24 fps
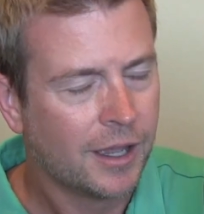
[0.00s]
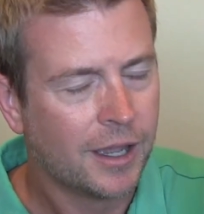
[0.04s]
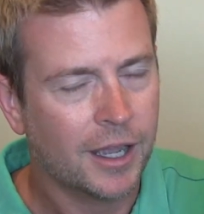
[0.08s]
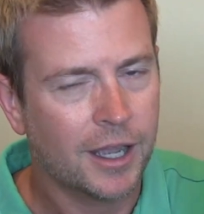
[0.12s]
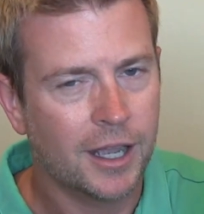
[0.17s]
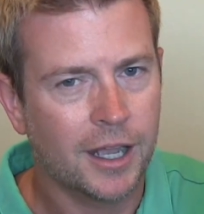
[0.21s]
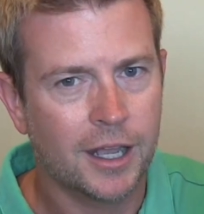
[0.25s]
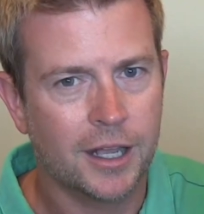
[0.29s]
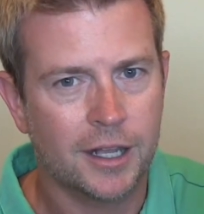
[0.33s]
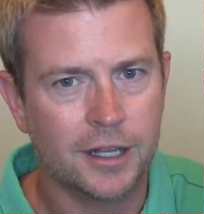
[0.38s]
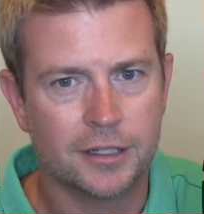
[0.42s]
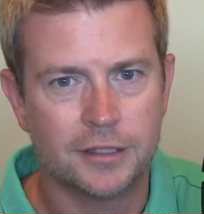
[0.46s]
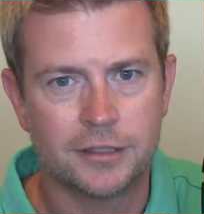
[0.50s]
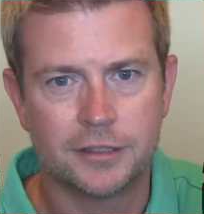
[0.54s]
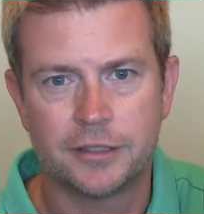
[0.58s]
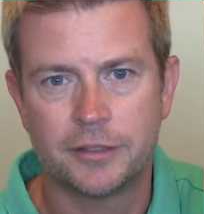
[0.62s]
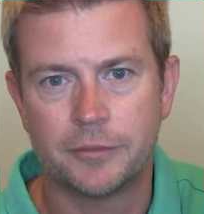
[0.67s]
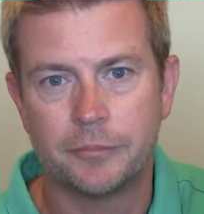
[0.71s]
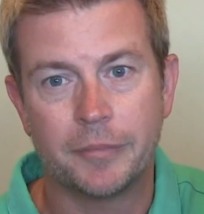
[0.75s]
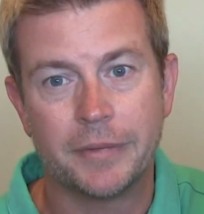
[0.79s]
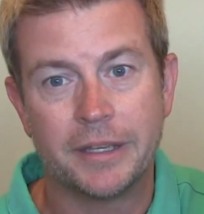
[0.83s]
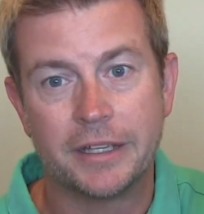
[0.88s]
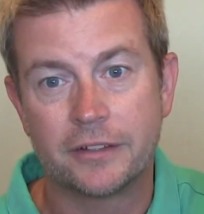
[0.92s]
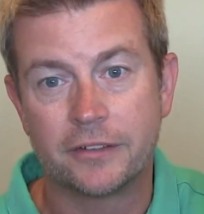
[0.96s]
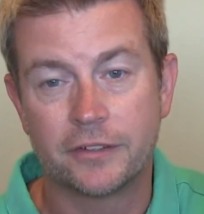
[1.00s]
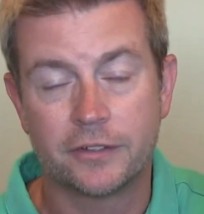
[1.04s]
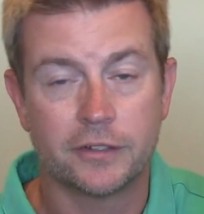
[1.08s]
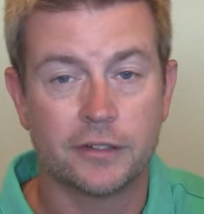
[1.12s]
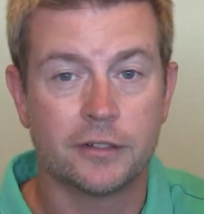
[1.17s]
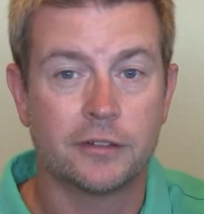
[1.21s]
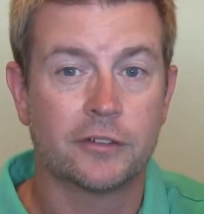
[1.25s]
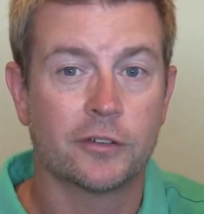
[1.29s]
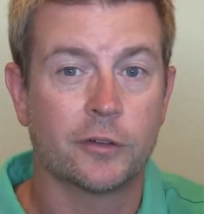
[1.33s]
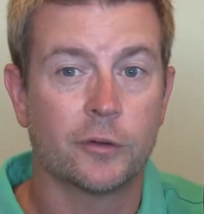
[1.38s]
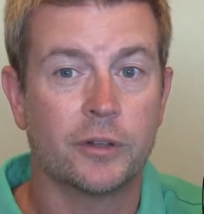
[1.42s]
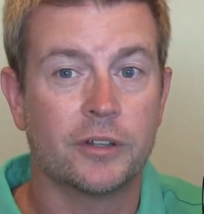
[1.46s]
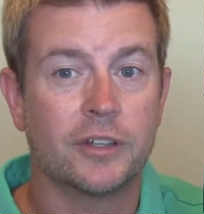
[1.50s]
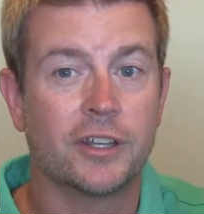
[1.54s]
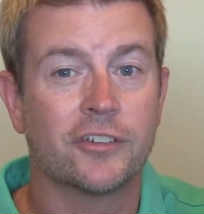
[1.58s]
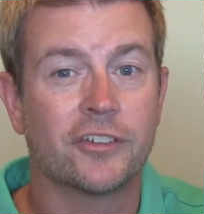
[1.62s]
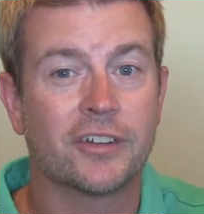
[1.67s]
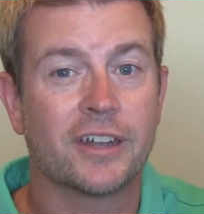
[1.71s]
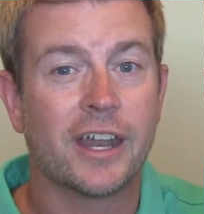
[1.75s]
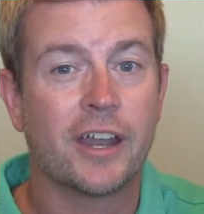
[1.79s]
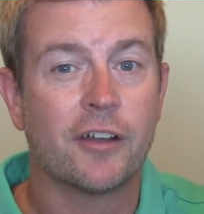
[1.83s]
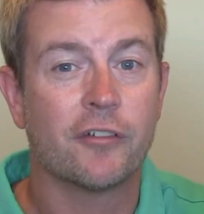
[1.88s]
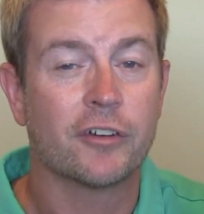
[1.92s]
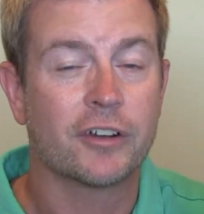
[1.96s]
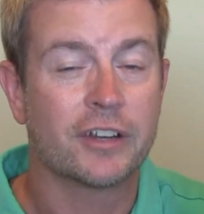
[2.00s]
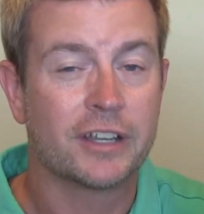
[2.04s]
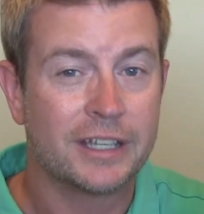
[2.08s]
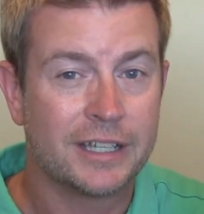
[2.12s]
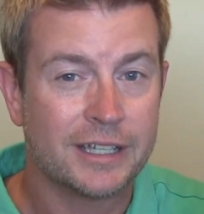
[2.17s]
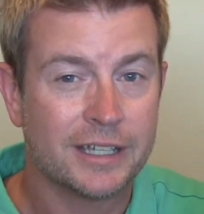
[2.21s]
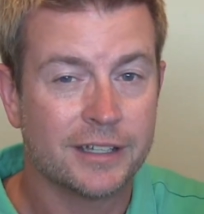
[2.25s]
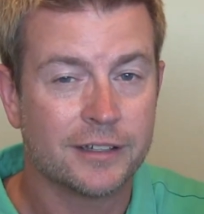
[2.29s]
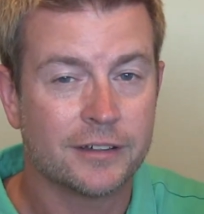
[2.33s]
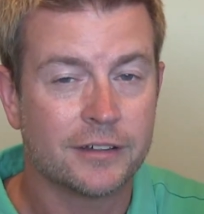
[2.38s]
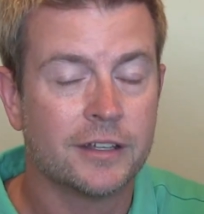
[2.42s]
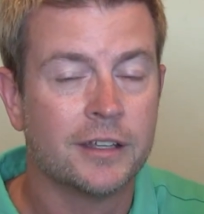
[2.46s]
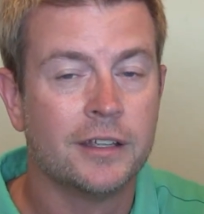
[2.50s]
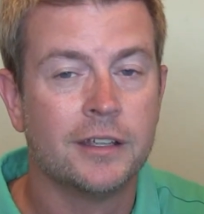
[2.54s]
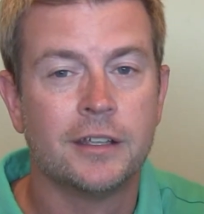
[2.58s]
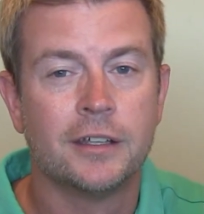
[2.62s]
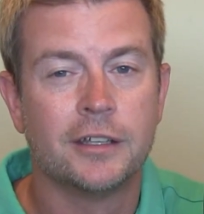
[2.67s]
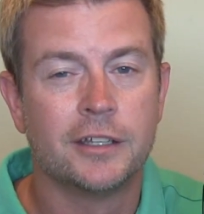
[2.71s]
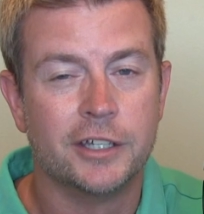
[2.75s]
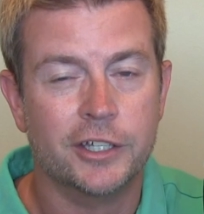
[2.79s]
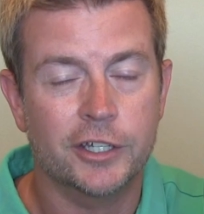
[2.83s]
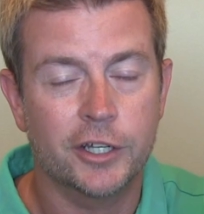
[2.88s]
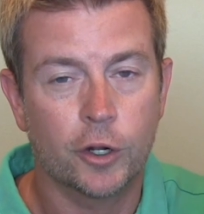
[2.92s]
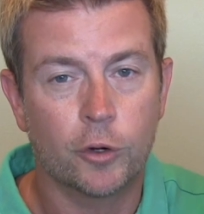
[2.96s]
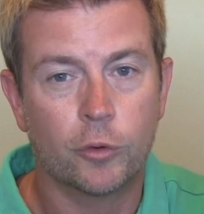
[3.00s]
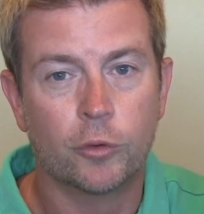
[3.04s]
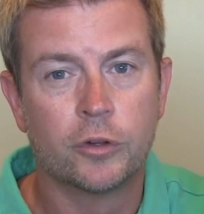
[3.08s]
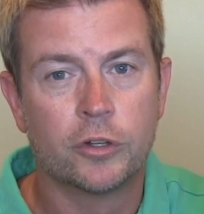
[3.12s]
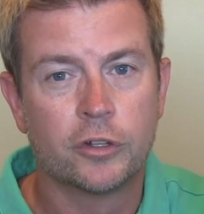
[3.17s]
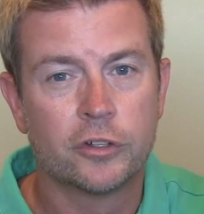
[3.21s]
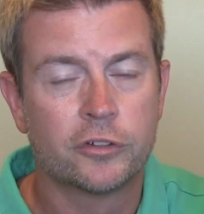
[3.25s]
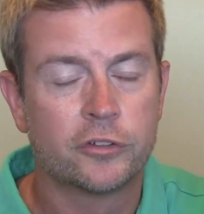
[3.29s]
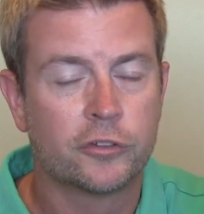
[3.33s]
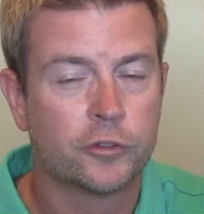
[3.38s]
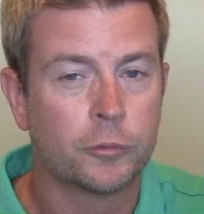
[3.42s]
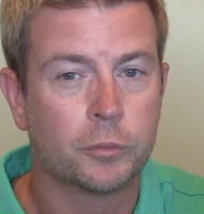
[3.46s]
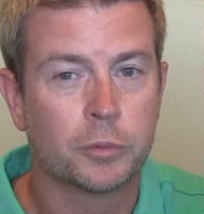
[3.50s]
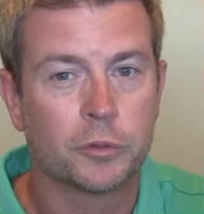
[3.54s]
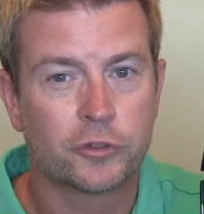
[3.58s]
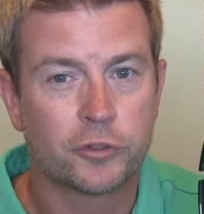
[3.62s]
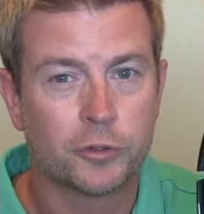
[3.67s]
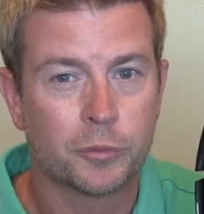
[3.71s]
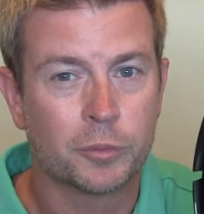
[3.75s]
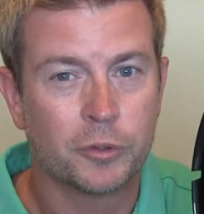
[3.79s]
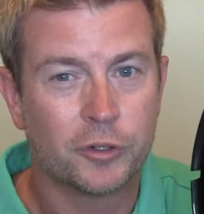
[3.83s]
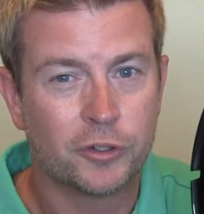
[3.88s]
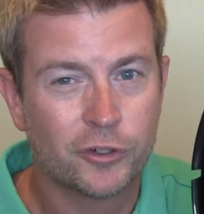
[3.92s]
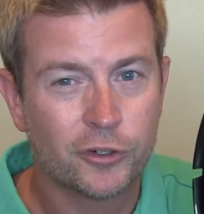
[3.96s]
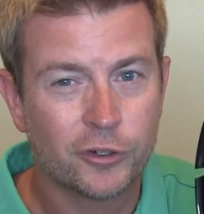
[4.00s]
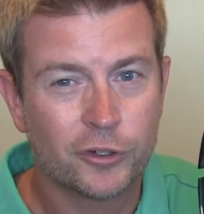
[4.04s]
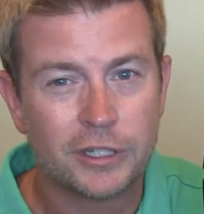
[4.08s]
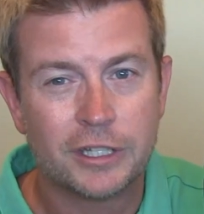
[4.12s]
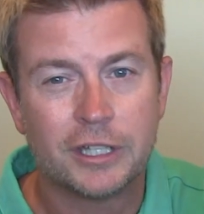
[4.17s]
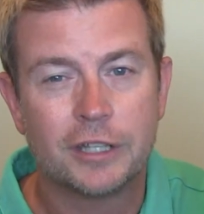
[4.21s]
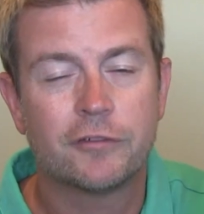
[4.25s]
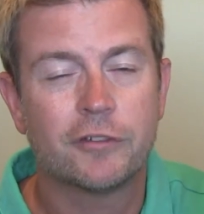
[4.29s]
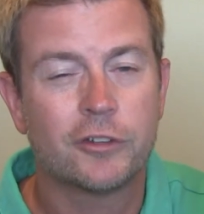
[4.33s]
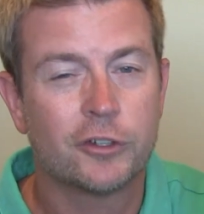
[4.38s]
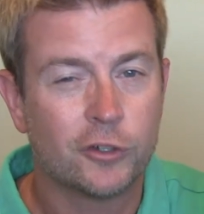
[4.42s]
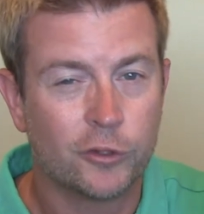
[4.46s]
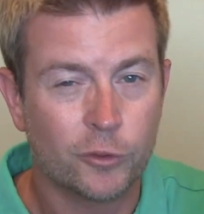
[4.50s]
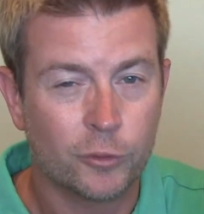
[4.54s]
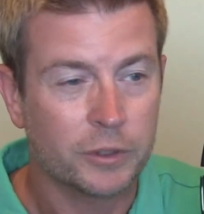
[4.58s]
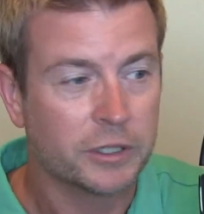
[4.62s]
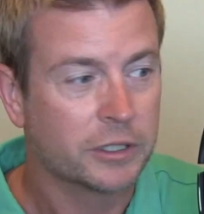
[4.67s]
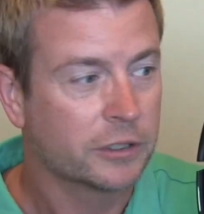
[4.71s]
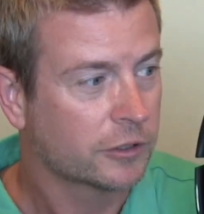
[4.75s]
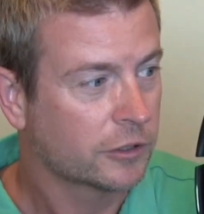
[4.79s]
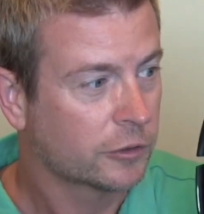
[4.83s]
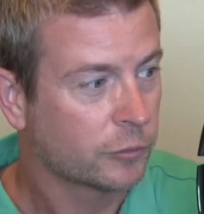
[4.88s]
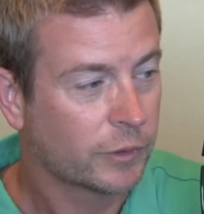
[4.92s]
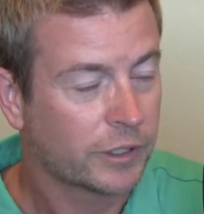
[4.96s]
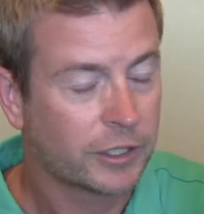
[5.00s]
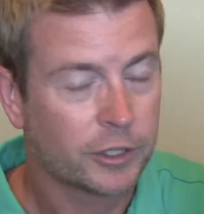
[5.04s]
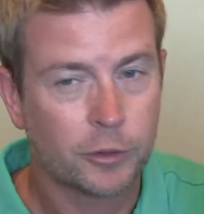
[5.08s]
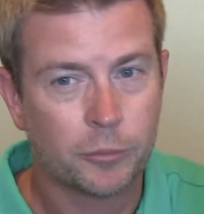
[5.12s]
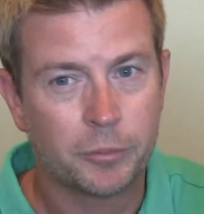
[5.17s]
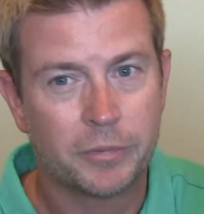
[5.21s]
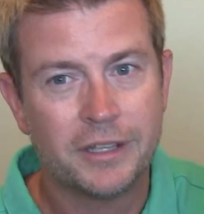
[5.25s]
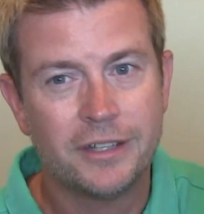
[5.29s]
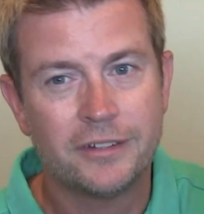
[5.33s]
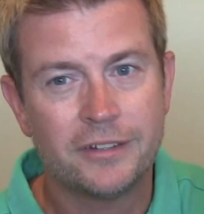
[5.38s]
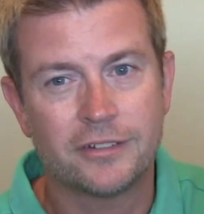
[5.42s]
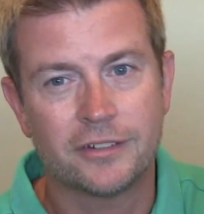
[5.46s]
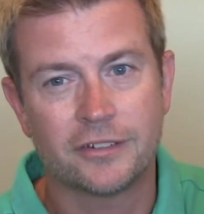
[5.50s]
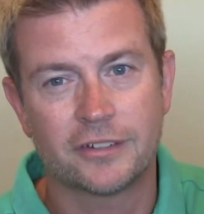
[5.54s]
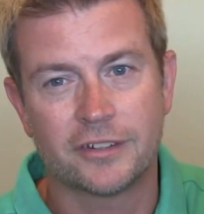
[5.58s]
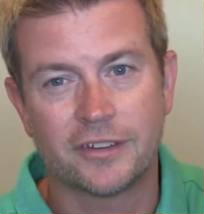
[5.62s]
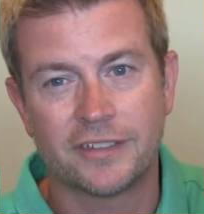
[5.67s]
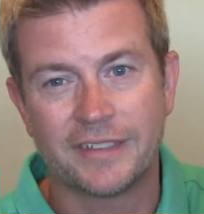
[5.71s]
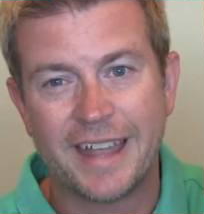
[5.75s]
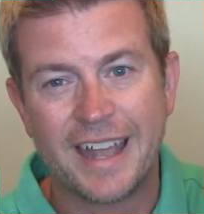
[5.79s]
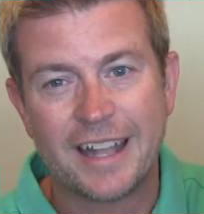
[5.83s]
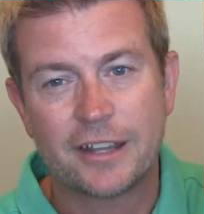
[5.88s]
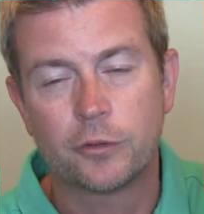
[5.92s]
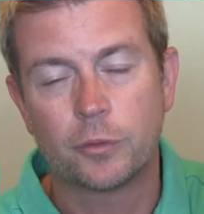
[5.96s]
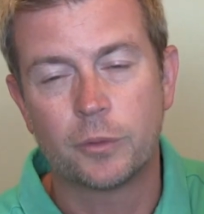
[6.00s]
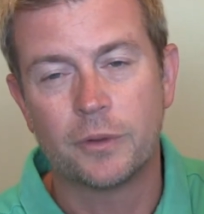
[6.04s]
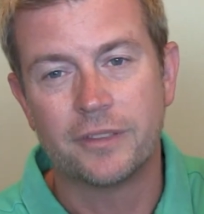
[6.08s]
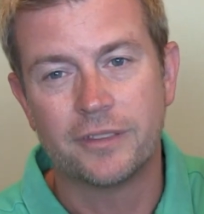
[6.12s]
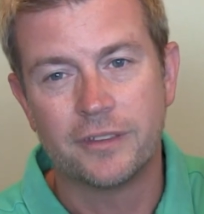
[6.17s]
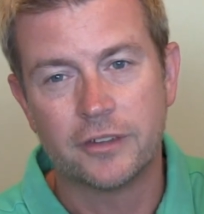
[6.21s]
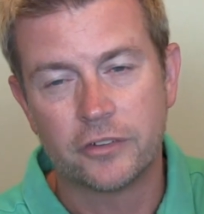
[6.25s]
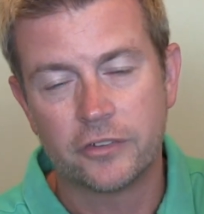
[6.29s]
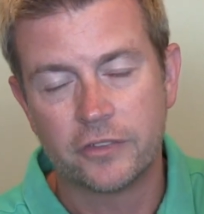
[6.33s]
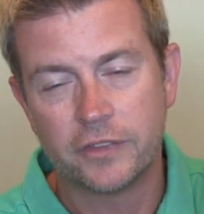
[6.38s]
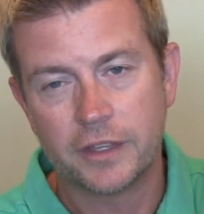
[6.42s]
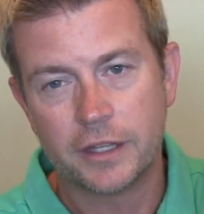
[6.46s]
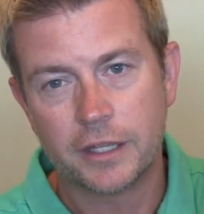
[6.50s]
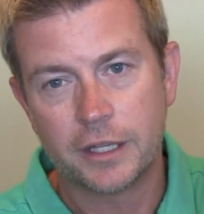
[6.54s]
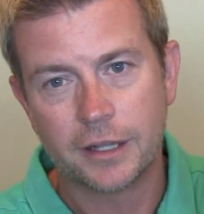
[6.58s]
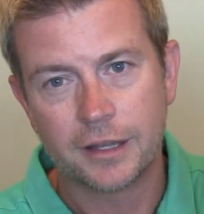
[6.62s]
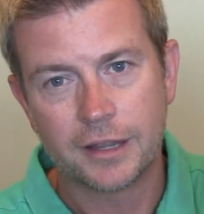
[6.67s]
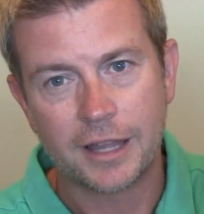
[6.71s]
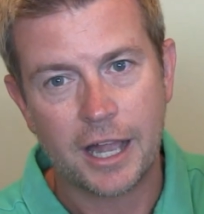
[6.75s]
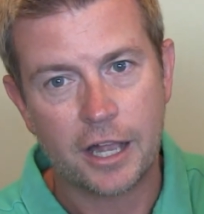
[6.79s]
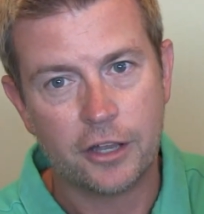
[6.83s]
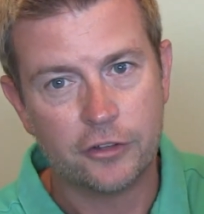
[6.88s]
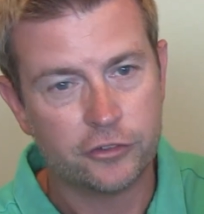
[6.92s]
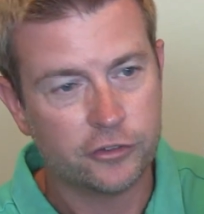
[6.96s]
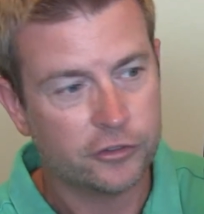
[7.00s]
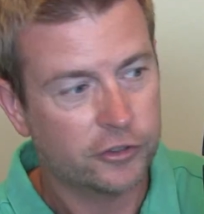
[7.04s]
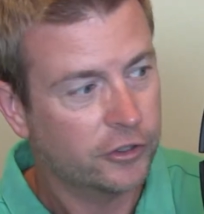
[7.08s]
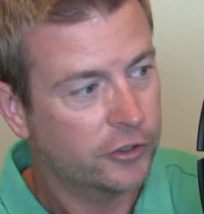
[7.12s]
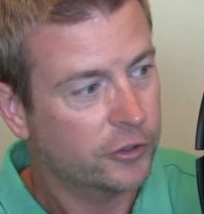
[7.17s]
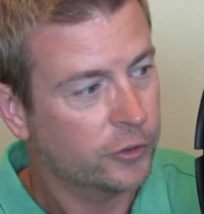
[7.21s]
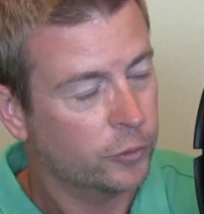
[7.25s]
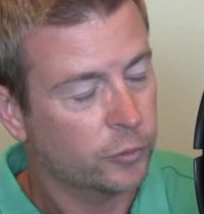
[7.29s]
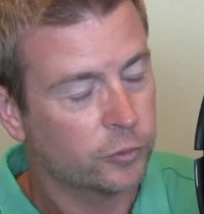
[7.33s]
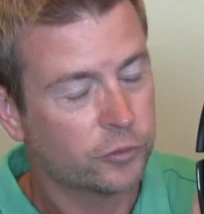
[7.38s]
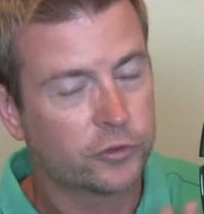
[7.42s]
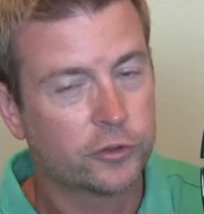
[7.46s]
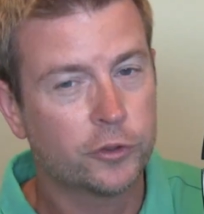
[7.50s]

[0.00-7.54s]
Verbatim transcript: Uh, it makes it so it doesn't ever get, you know, super, super dirty if you're doing it on a regular basis, and that's what this thing allows you to do.